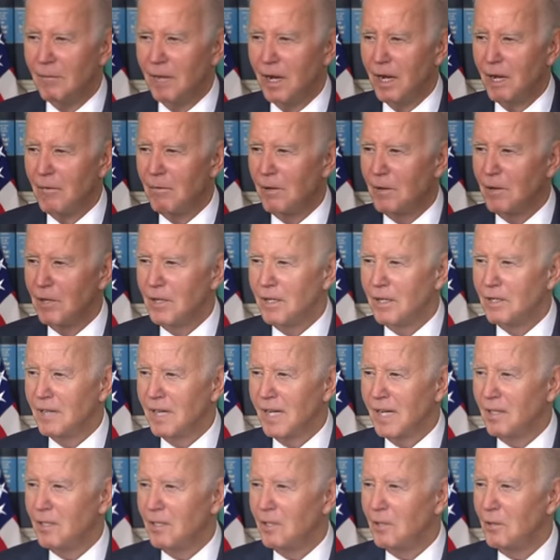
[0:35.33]
My memory,
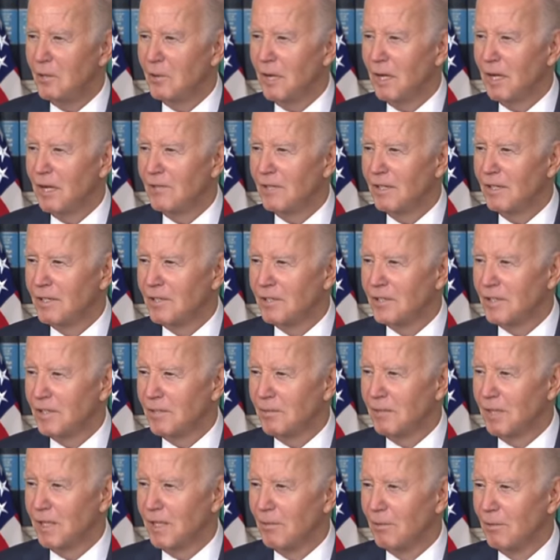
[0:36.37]
take a look at what I've done since
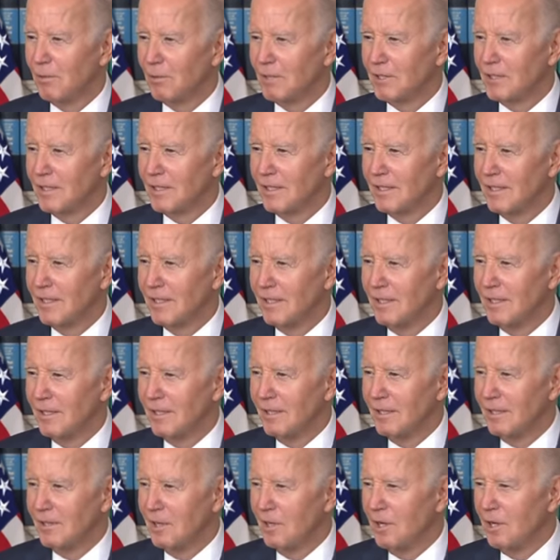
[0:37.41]
I become president.
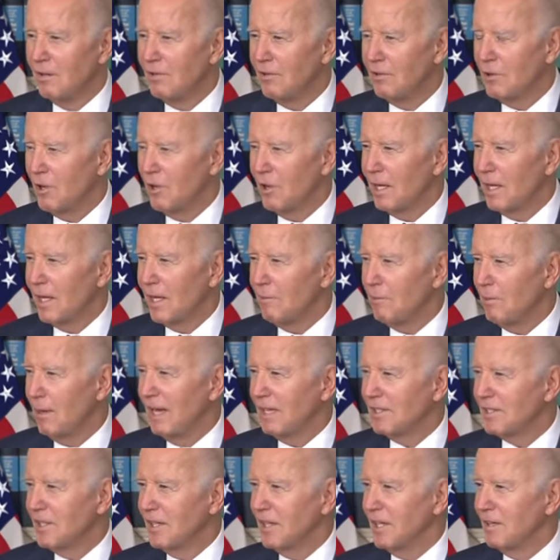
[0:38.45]
None of you thought I could
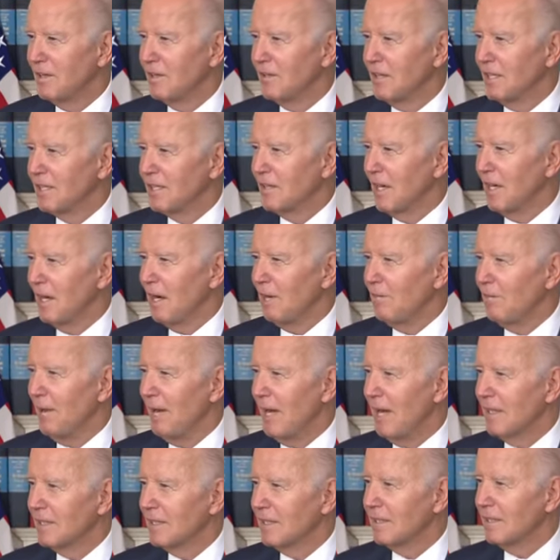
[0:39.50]
pass any of the things I got
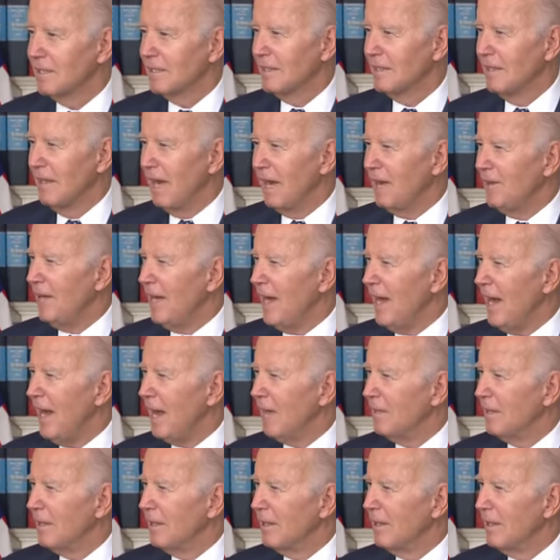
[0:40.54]
passed. How'd that
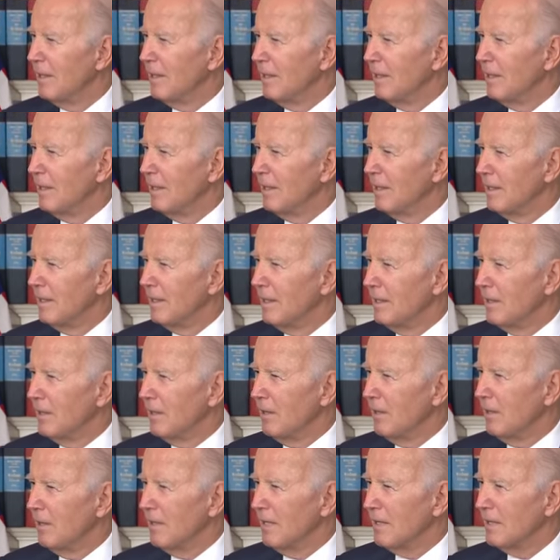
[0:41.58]
happen? You
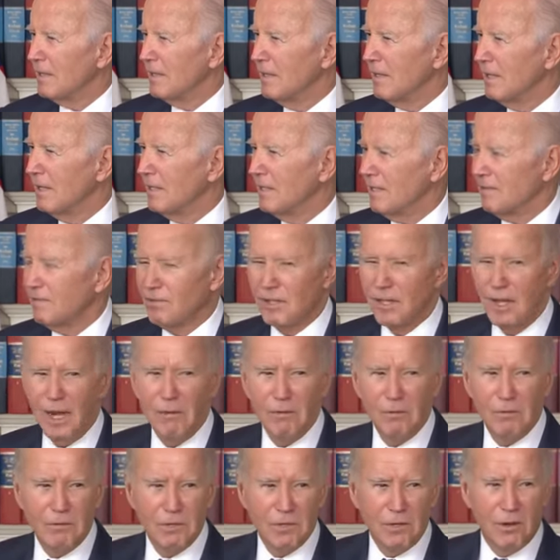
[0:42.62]
know, I guess I just
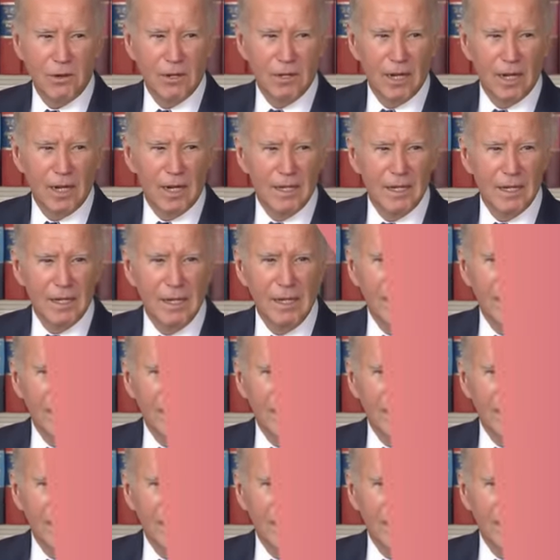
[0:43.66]
forgot what was going on.